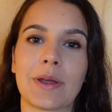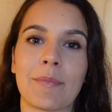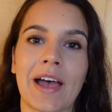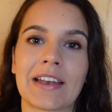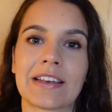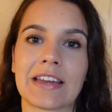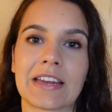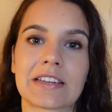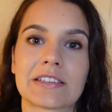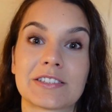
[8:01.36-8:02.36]
might
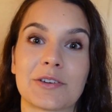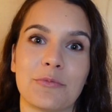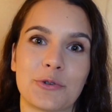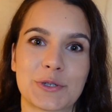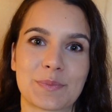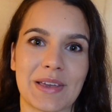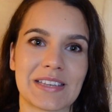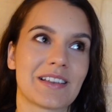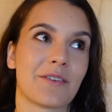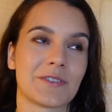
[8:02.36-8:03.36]
need some more
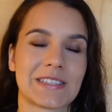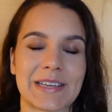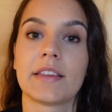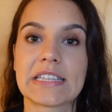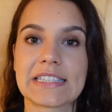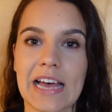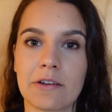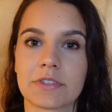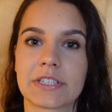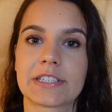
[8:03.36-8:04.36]
space, obviously. The
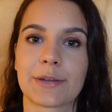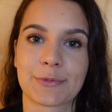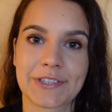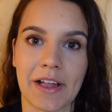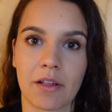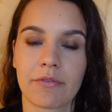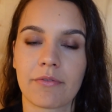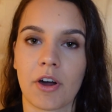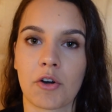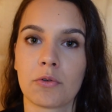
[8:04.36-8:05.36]
sounds
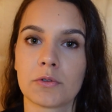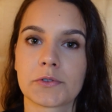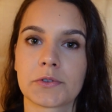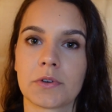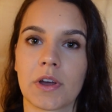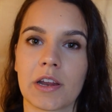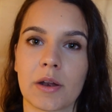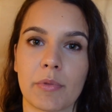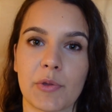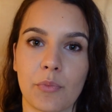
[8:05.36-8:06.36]
themselves are also a little
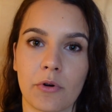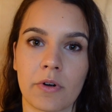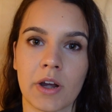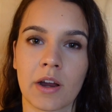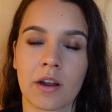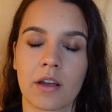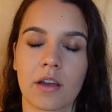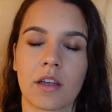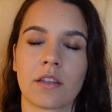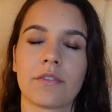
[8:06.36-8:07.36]
bit boring
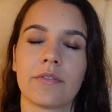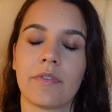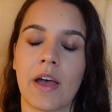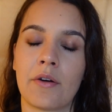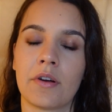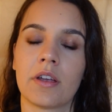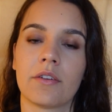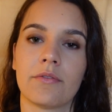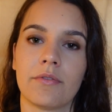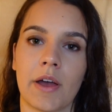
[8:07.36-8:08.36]
and very
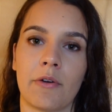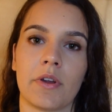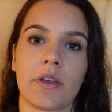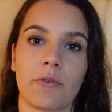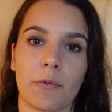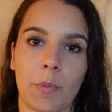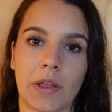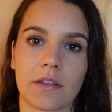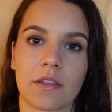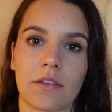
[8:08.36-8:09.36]

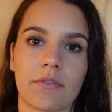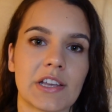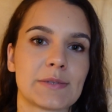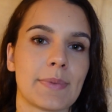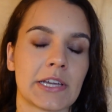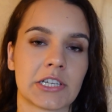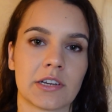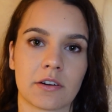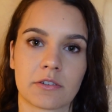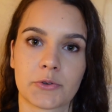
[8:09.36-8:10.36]
repetitive, especially
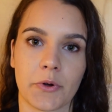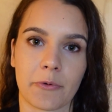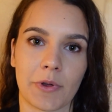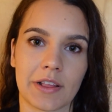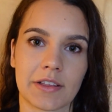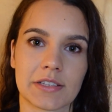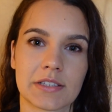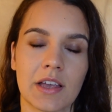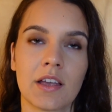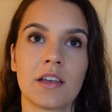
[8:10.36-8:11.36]
the tranquilities.
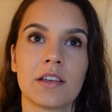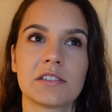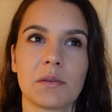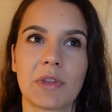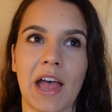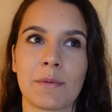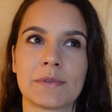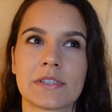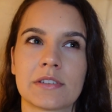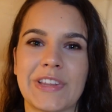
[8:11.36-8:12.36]

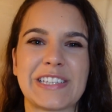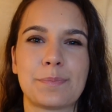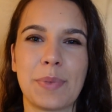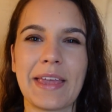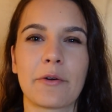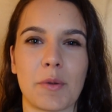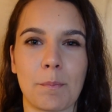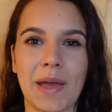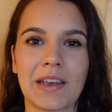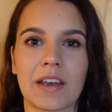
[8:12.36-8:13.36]
Sometimes this being
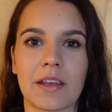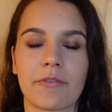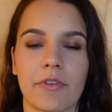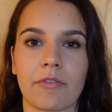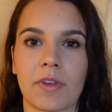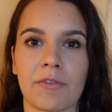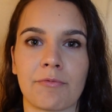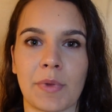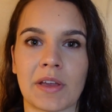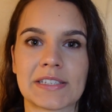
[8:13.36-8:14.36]
repetitive even gave
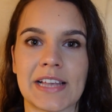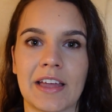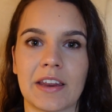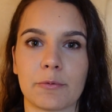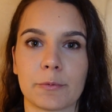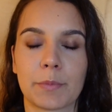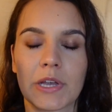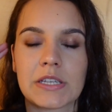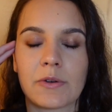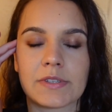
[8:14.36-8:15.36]
me anxiety
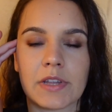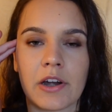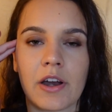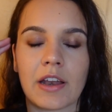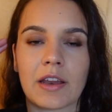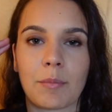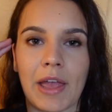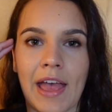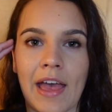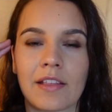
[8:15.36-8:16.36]
because I was there and in my
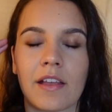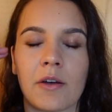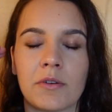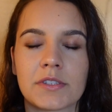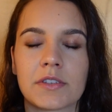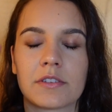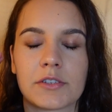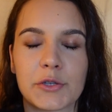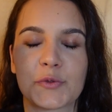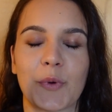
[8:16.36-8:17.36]
head I was
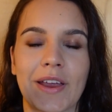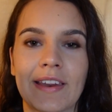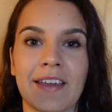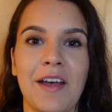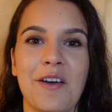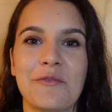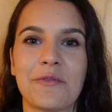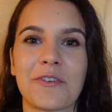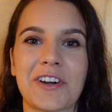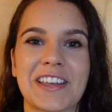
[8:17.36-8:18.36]
just waiting
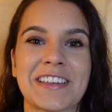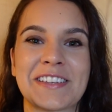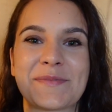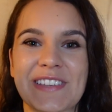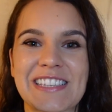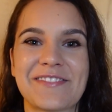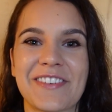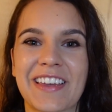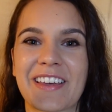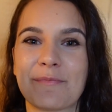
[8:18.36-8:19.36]
for the
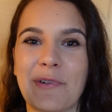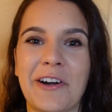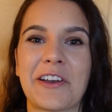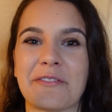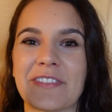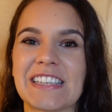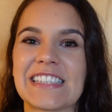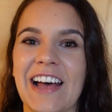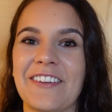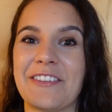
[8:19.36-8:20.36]
specific part of the
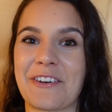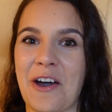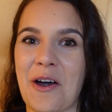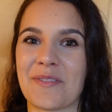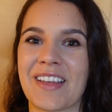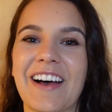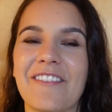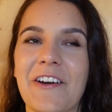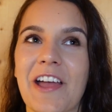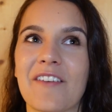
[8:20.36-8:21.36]
sound to come. I'm
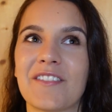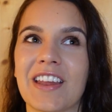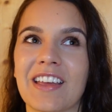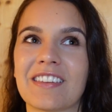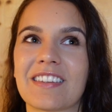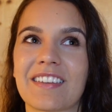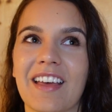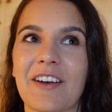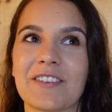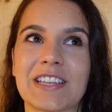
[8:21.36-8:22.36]
very happy that
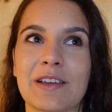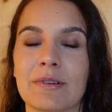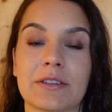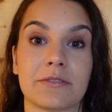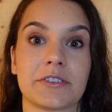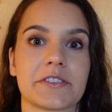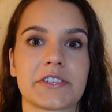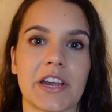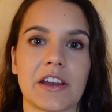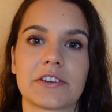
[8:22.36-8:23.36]
I was able to just
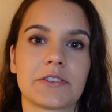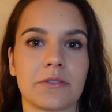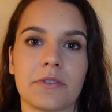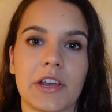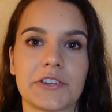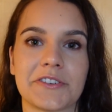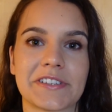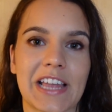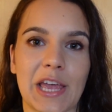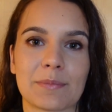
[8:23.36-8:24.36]
change to nature
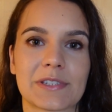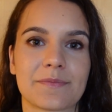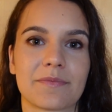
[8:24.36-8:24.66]
escapes